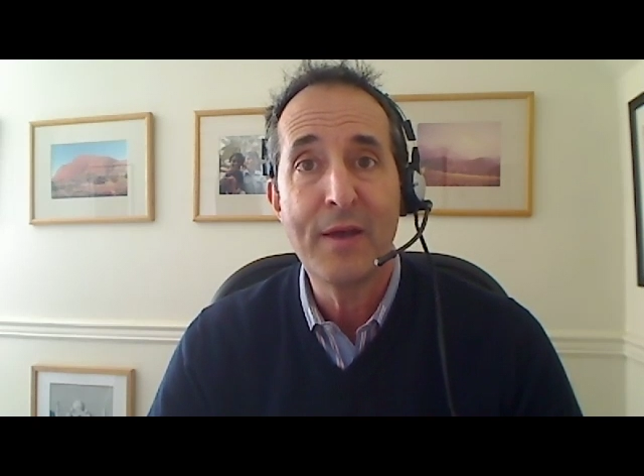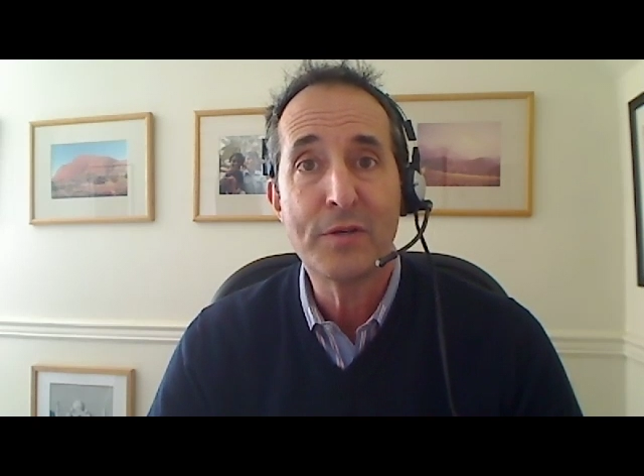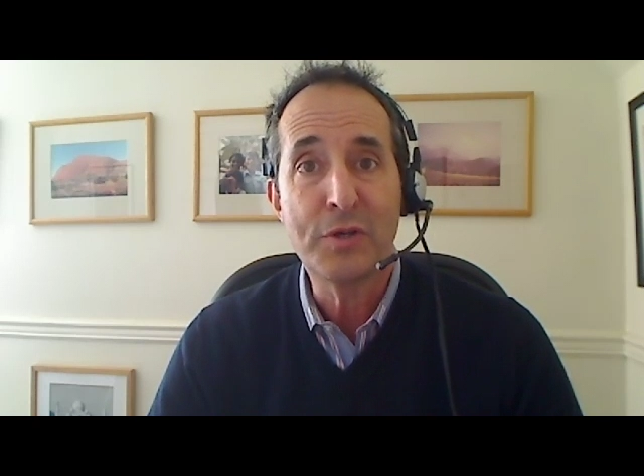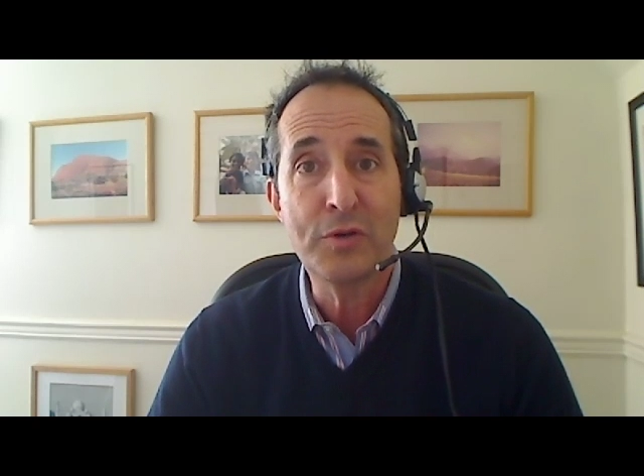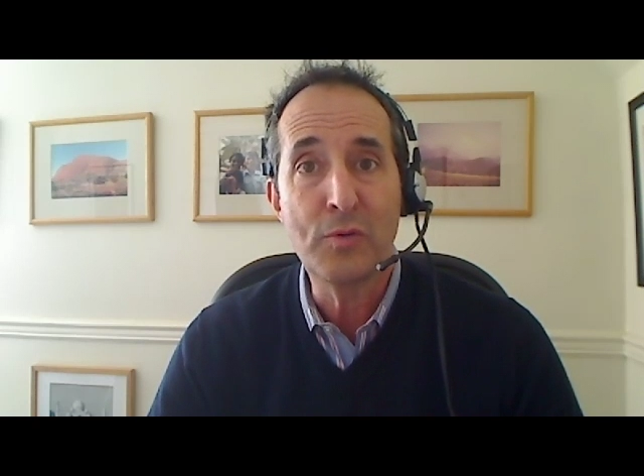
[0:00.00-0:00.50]

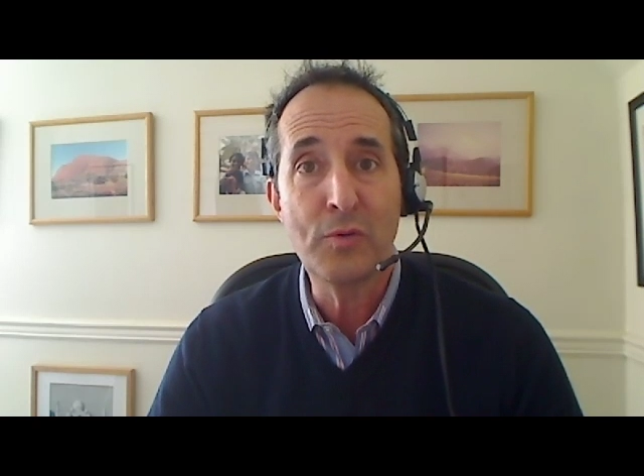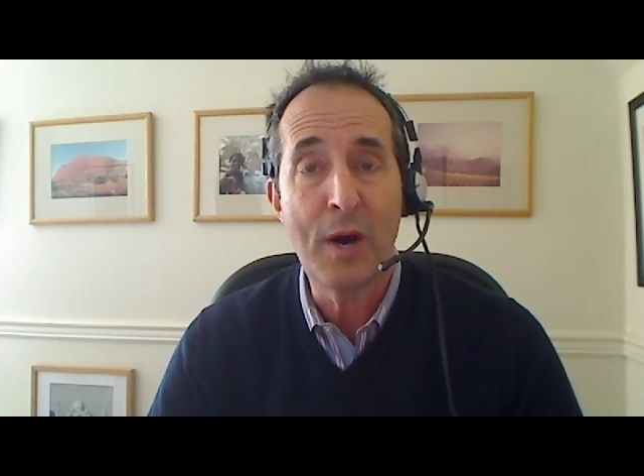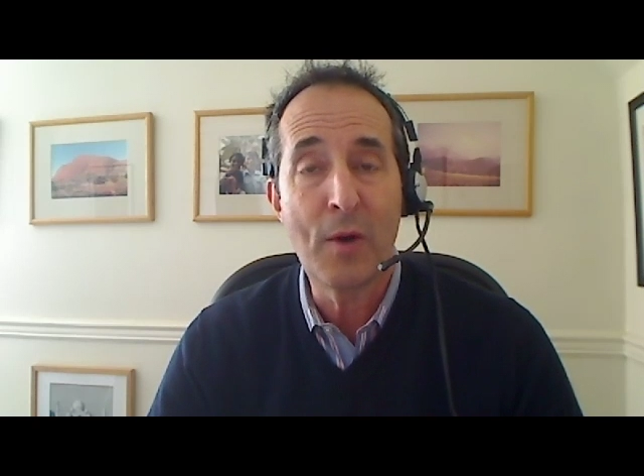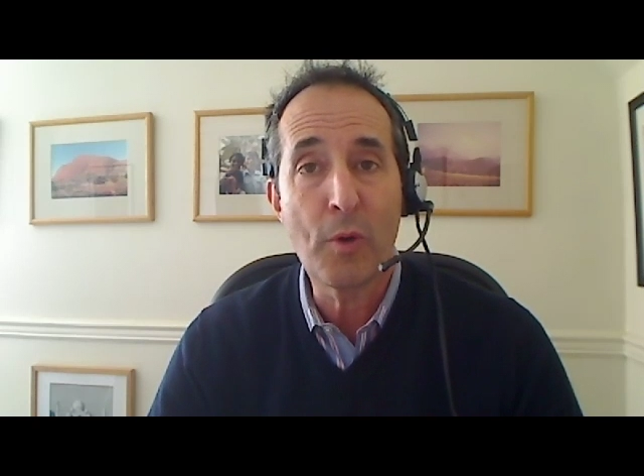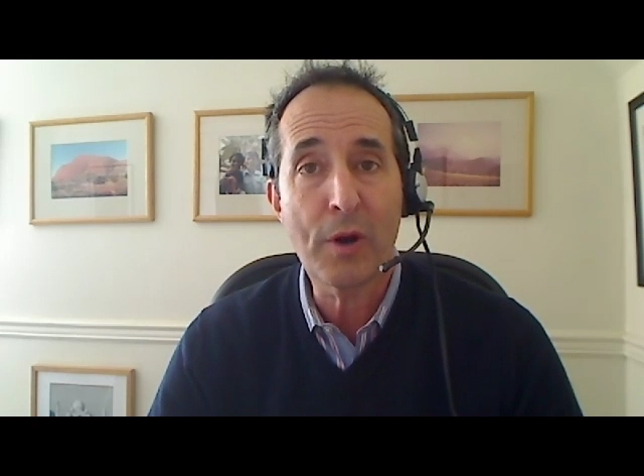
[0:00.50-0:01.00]

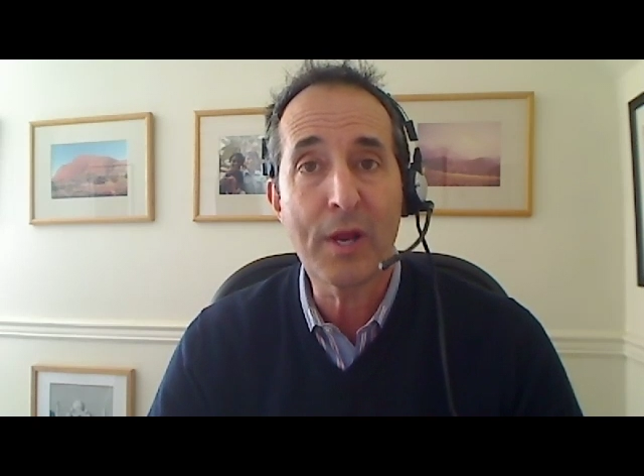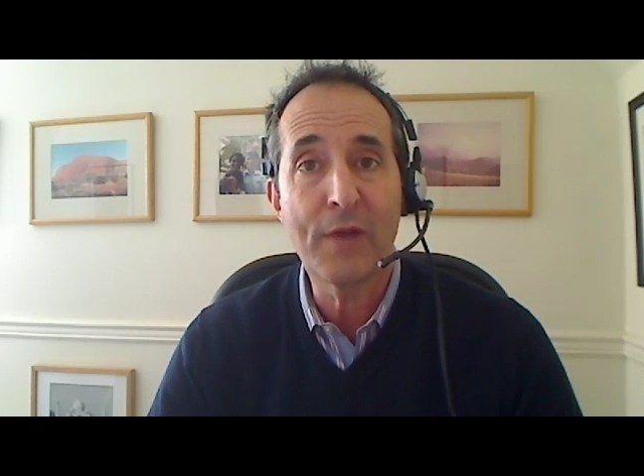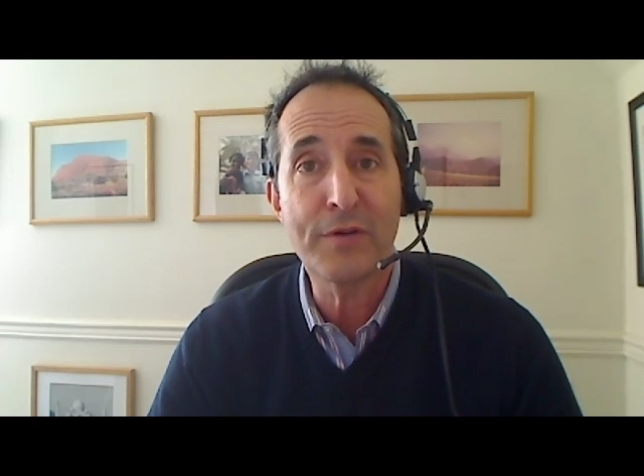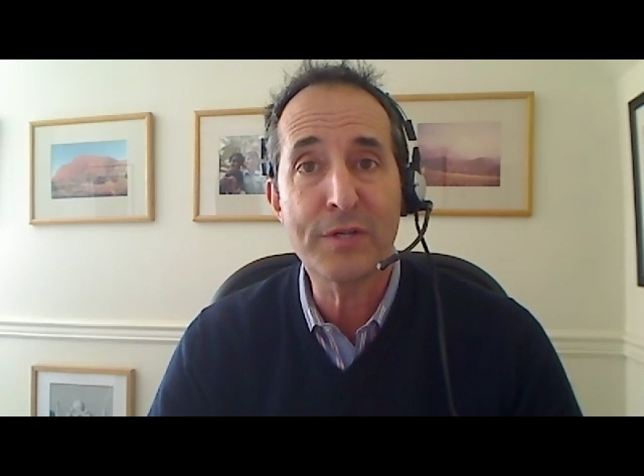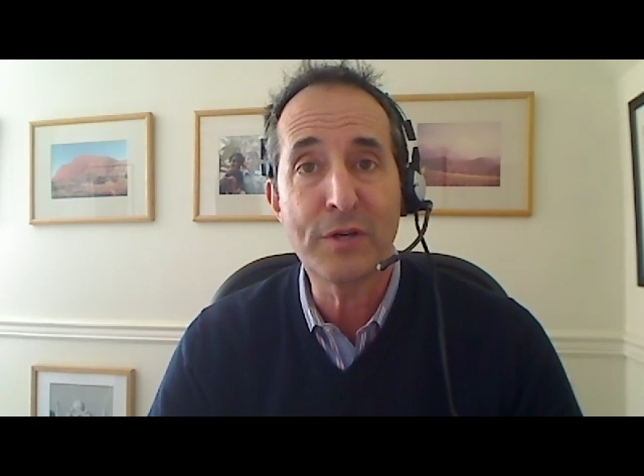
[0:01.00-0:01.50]
to working
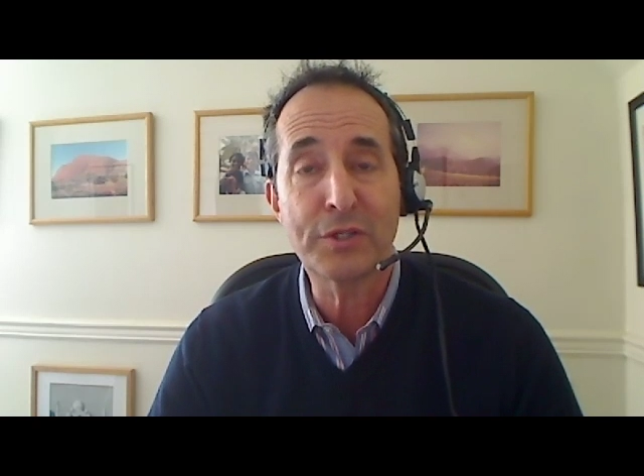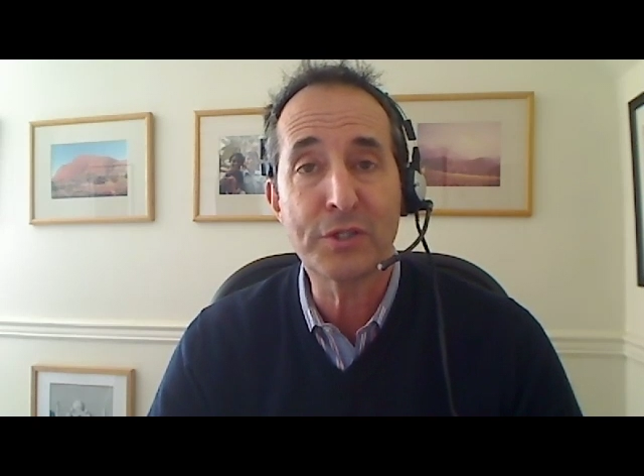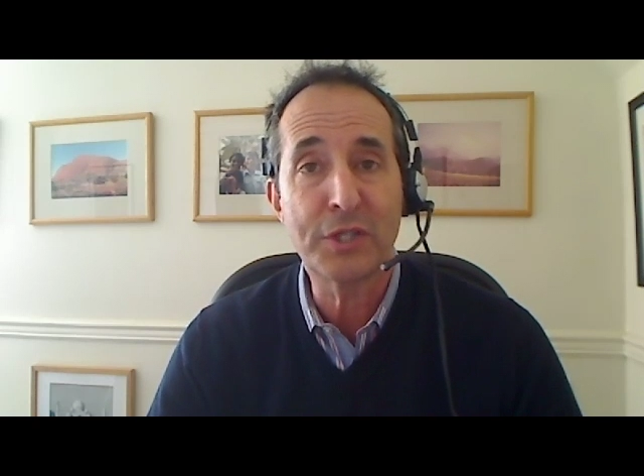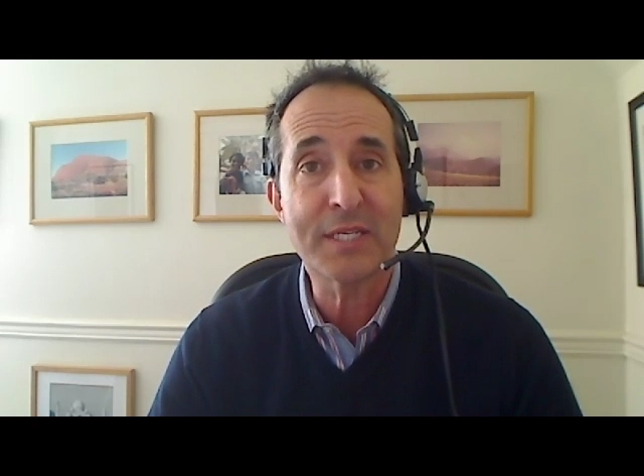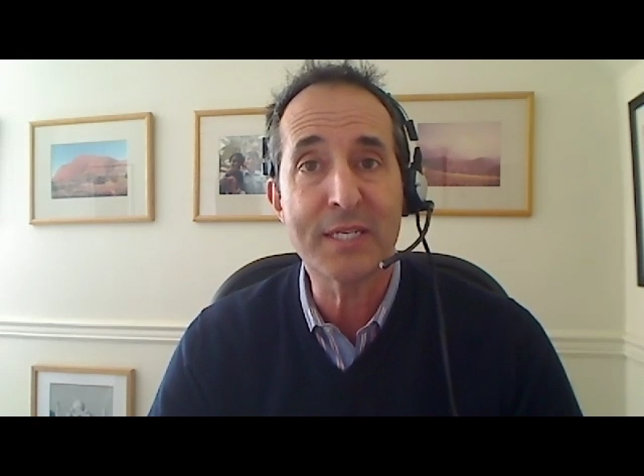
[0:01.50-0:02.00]
for social
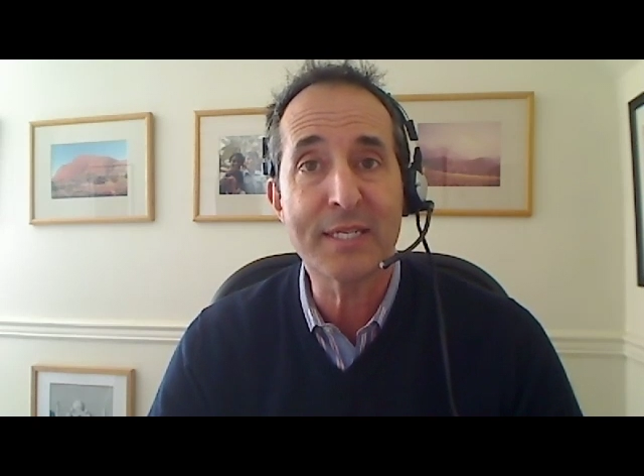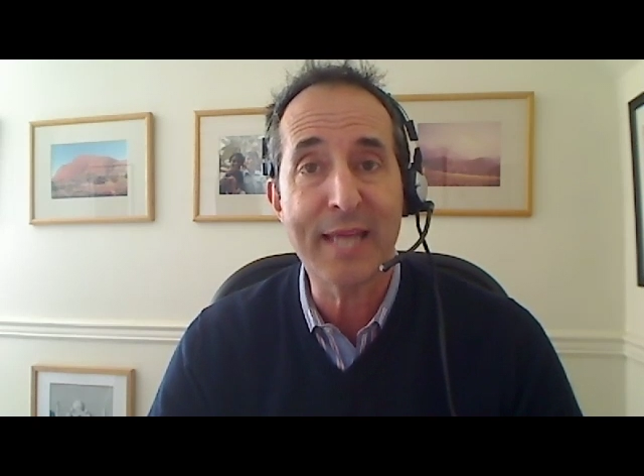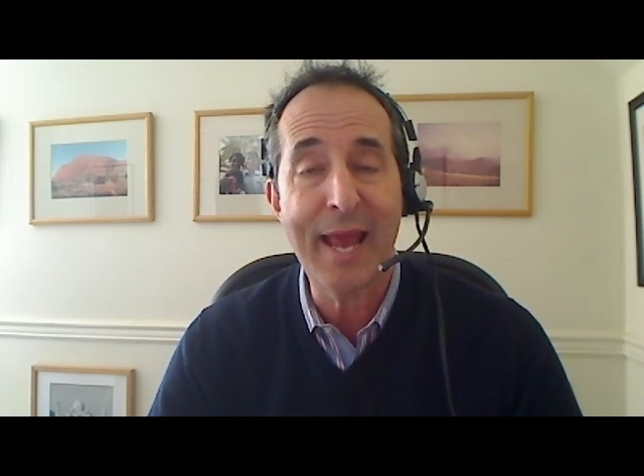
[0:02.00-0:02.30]
justice,